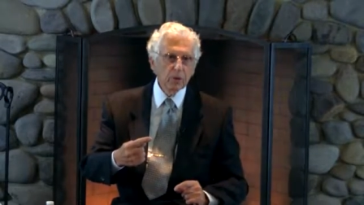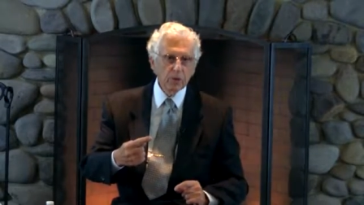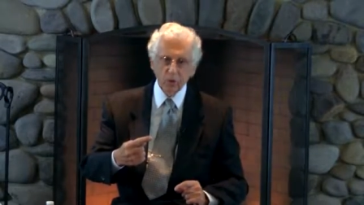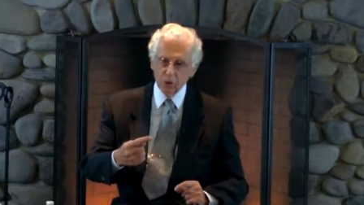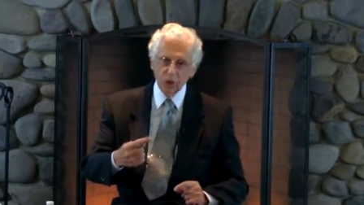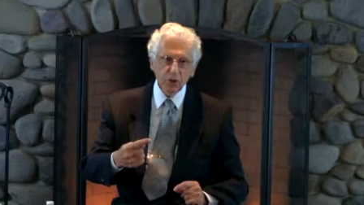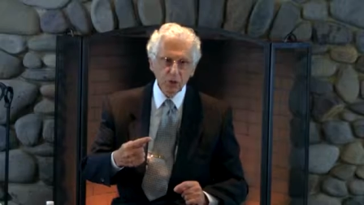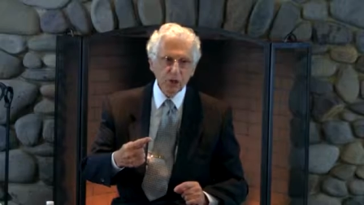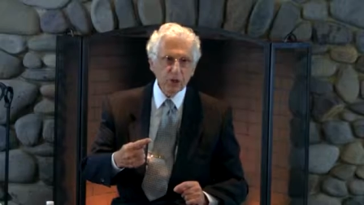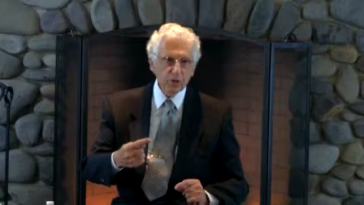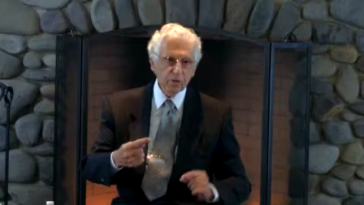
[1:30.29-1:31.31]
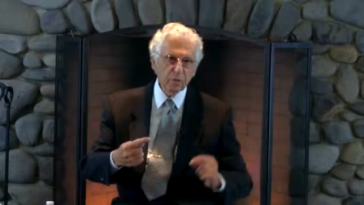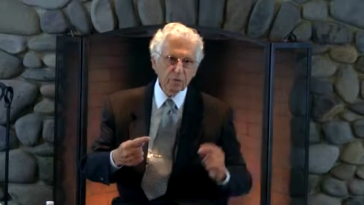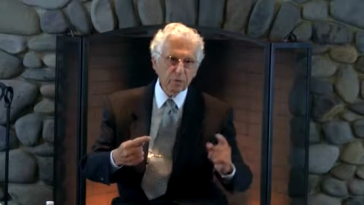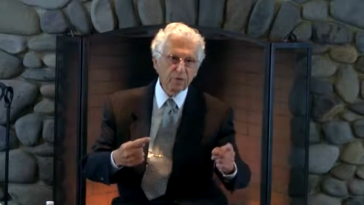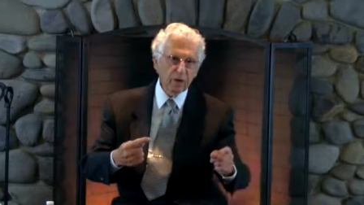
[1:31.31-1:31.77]
So you get your energy
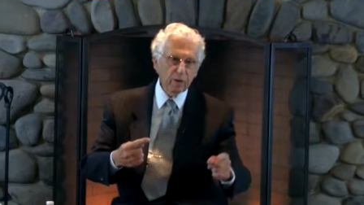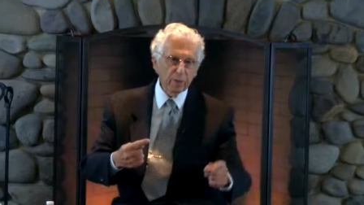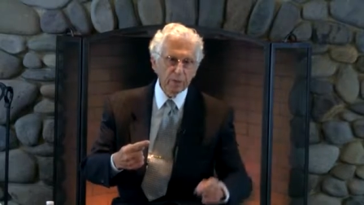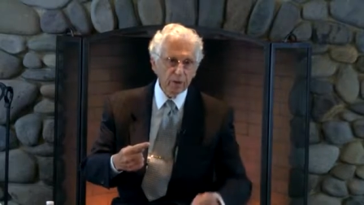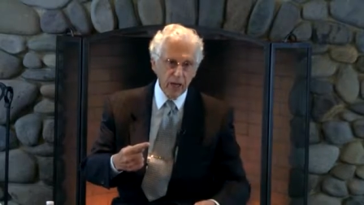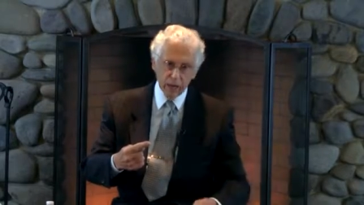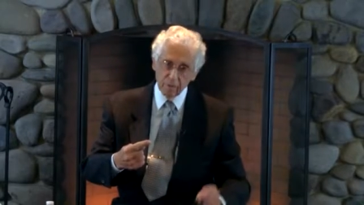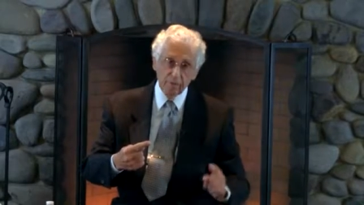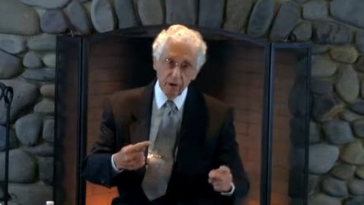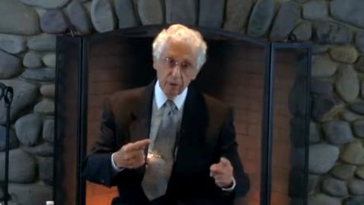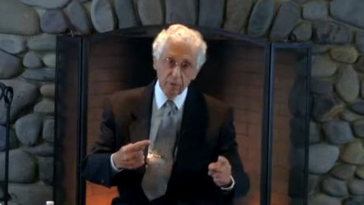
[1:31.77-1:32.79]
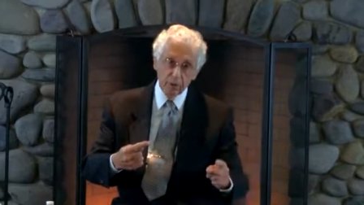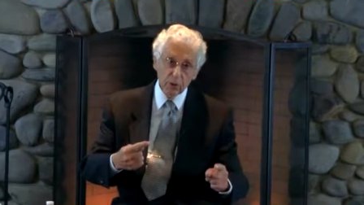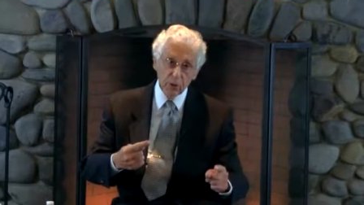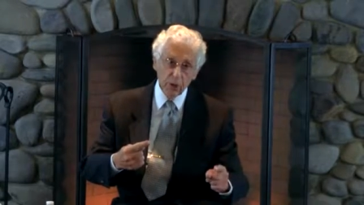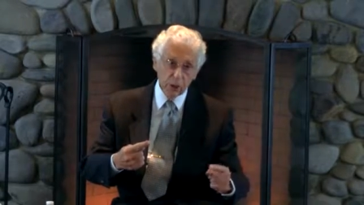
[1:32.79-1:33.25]
from environment, and
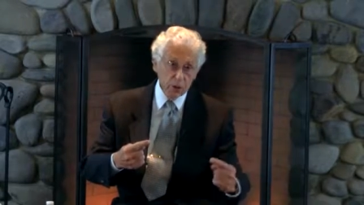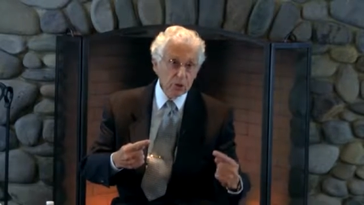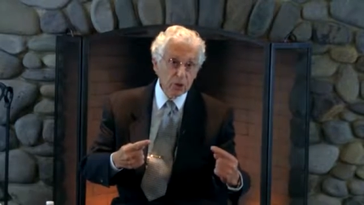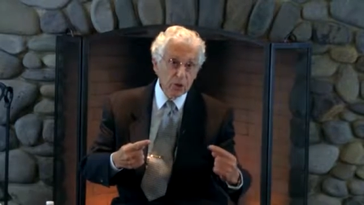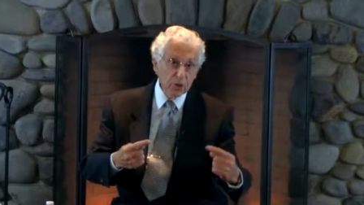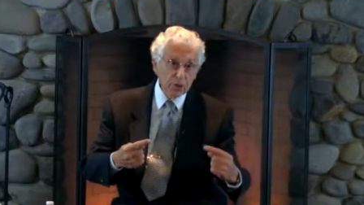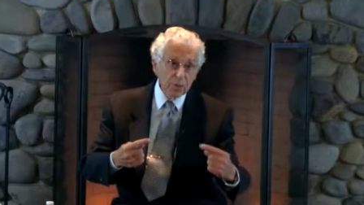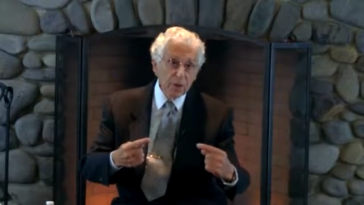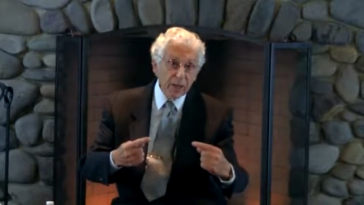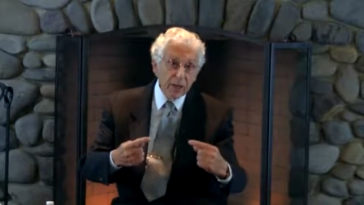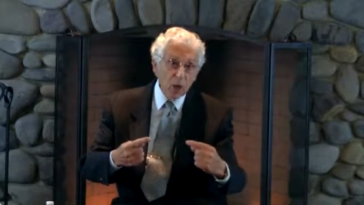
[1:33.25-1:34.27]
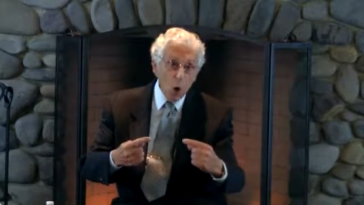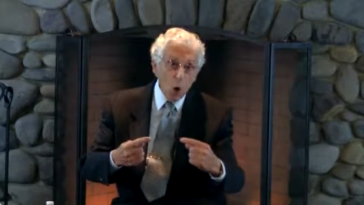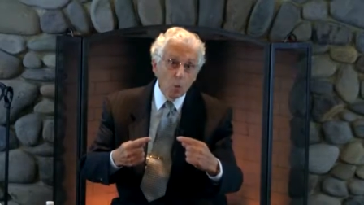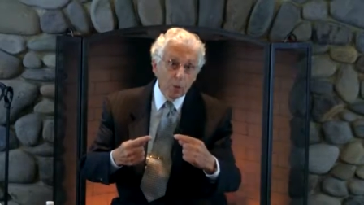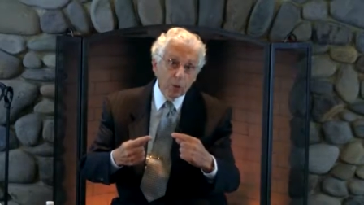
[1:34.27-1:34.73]
environment is making a
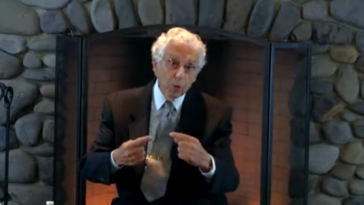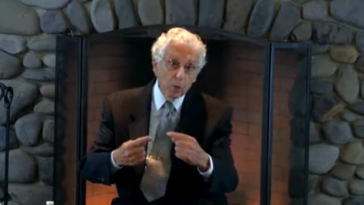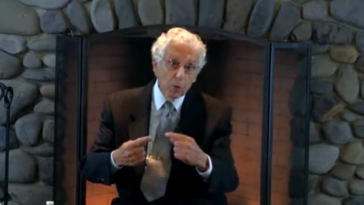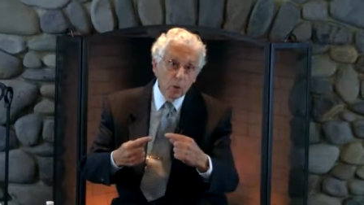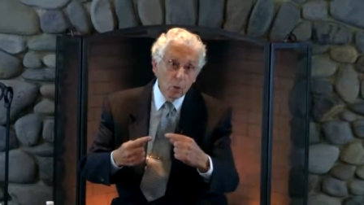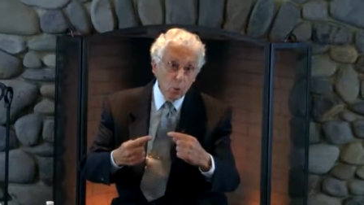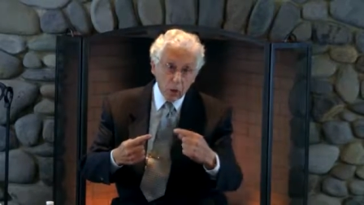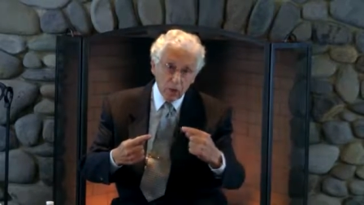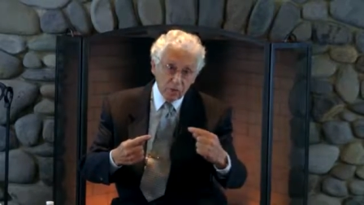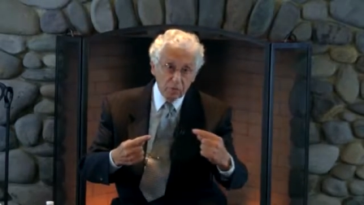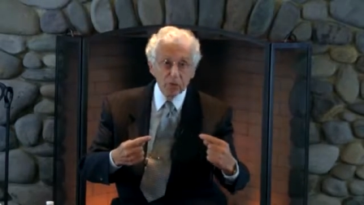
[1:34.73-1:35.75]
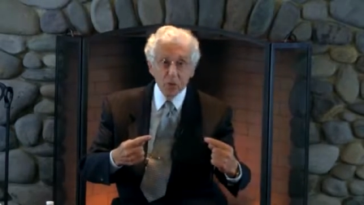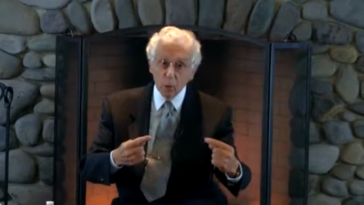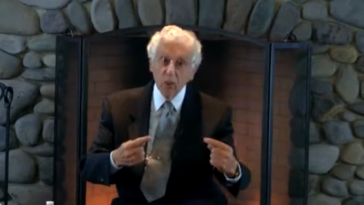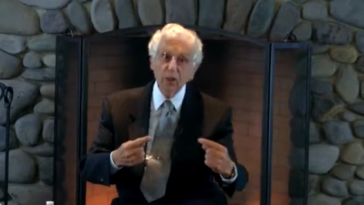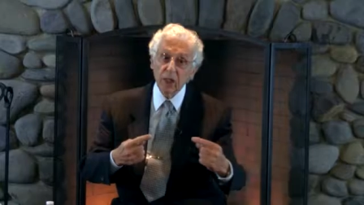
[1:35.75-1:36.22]
home in you. Whatever is
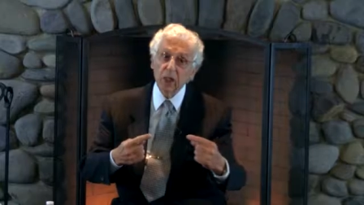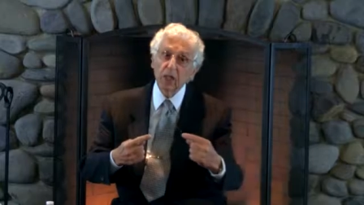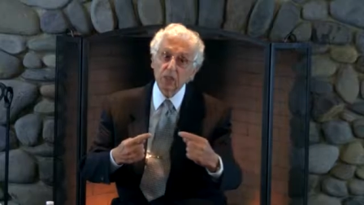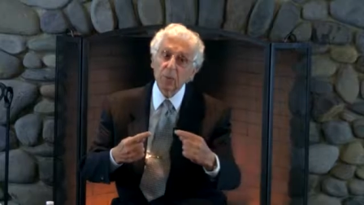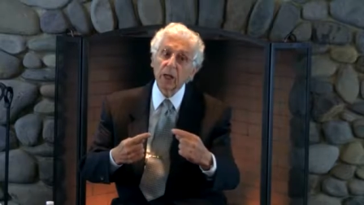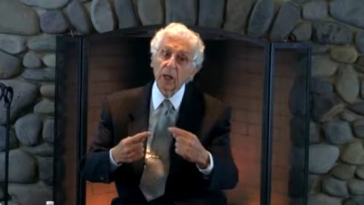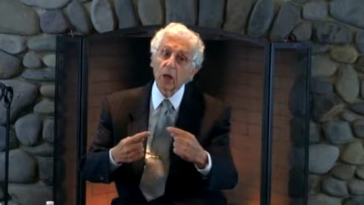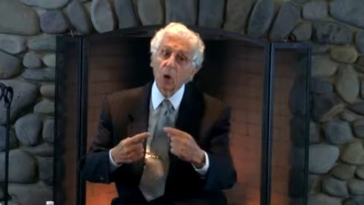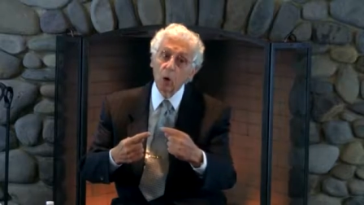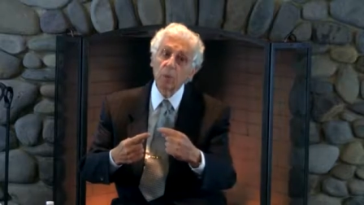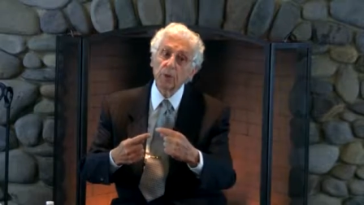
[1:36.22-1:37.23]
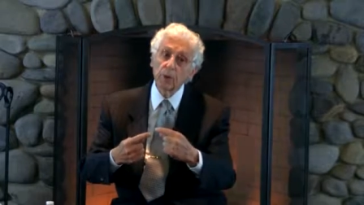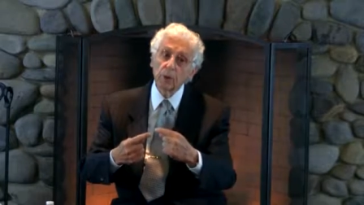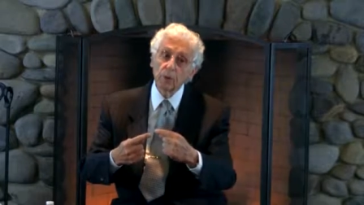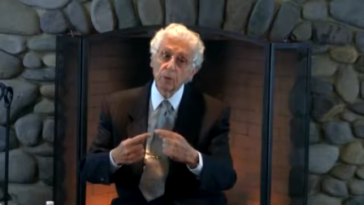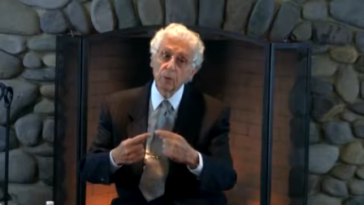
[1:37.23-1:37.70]
doing that is making a home in
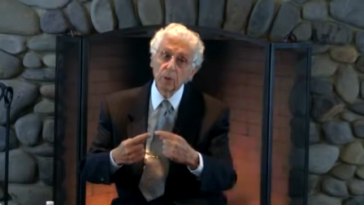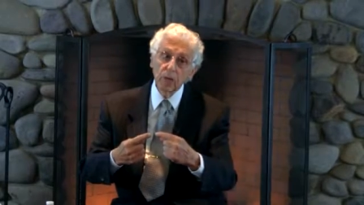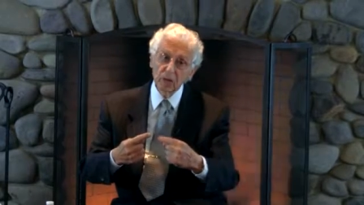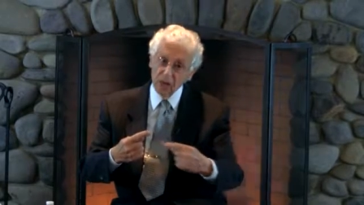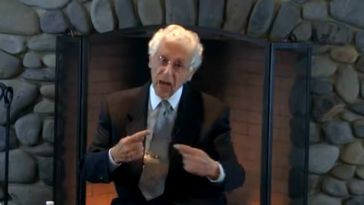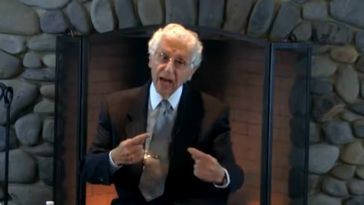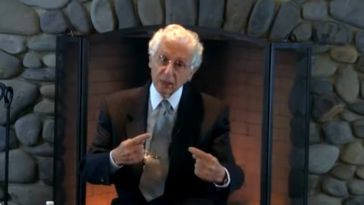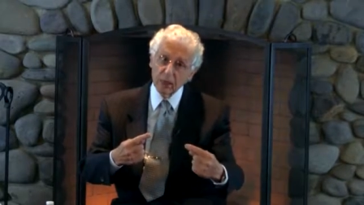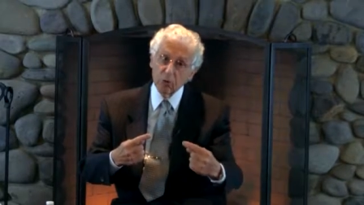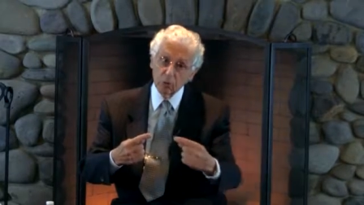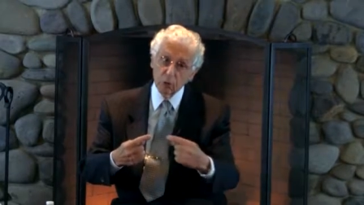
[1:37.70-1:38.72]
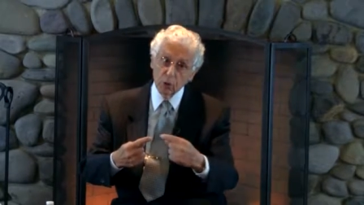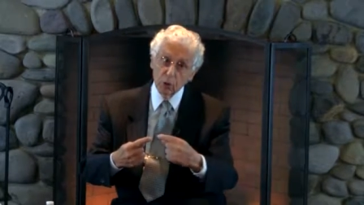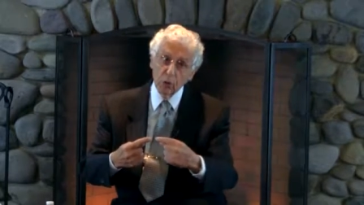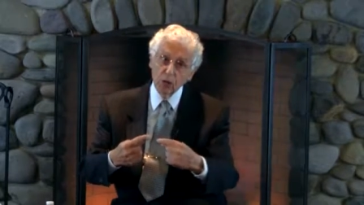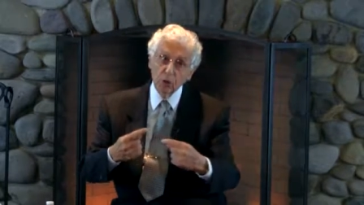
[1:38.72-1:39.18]
you. It's acting through
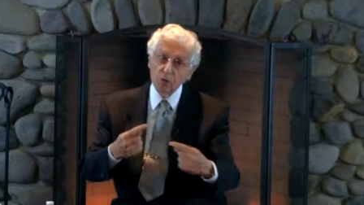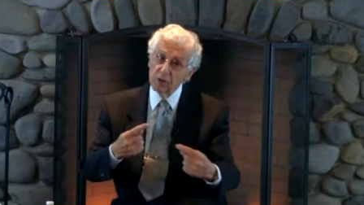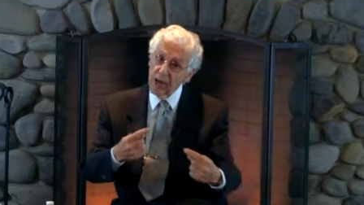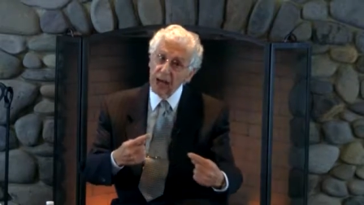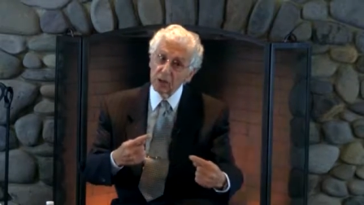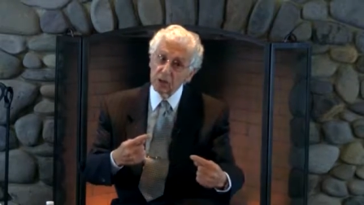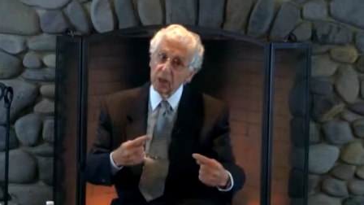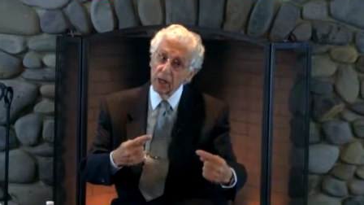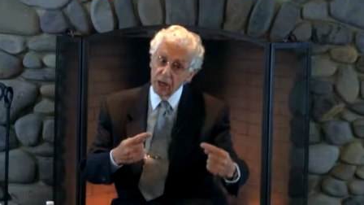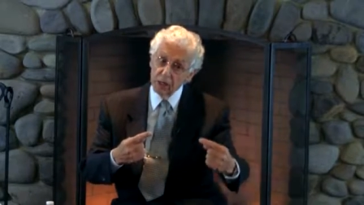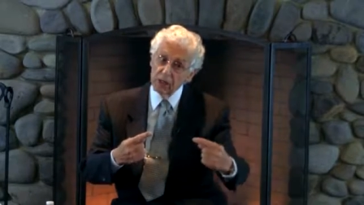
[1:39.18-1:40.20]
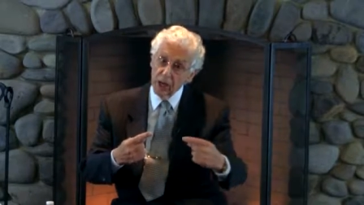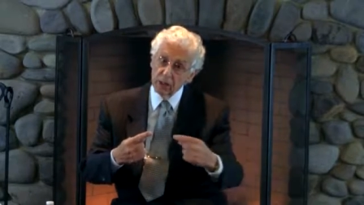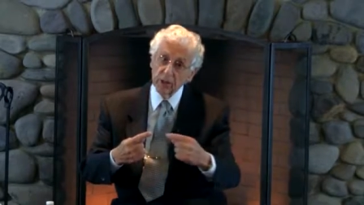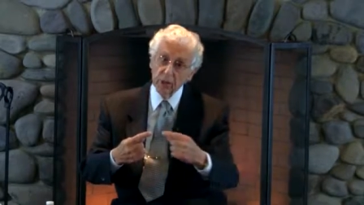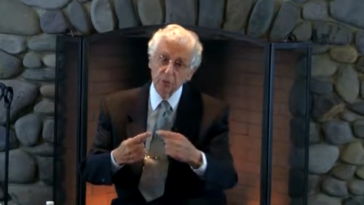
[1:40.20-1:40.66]
you. As you react, it's
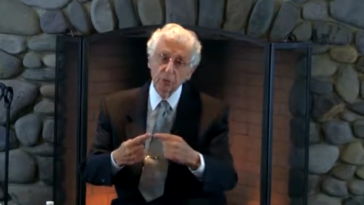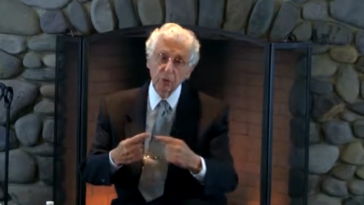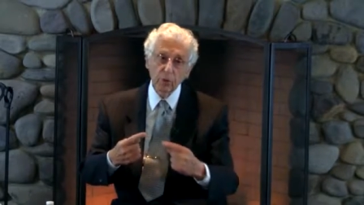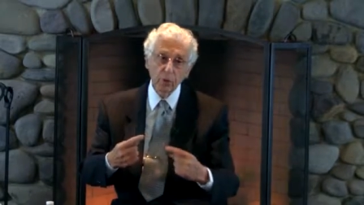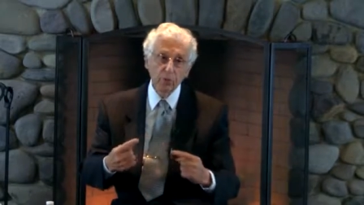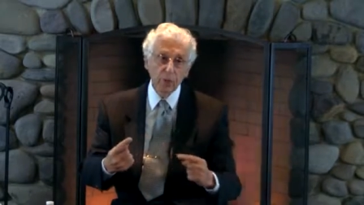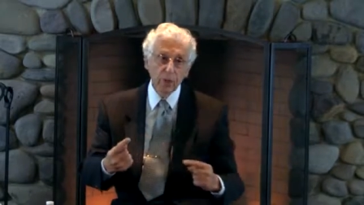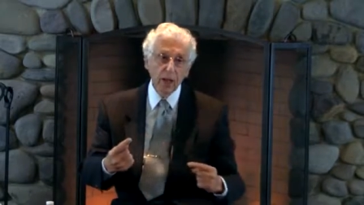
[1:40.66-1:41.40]
acting through you.